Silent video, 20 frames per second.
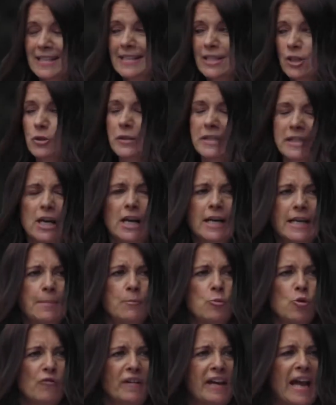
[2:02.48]
still slightly
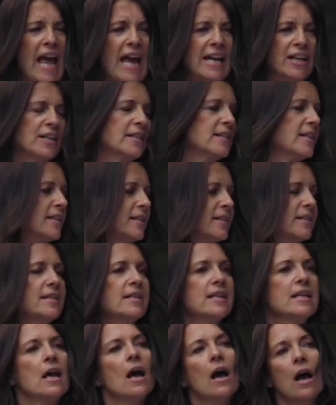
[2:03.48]
more again because this is
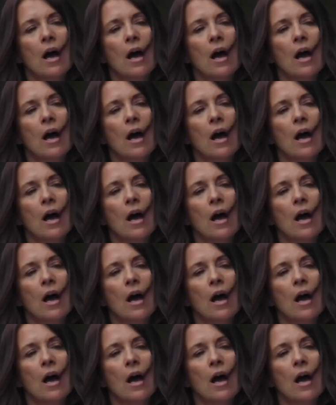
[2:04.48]
the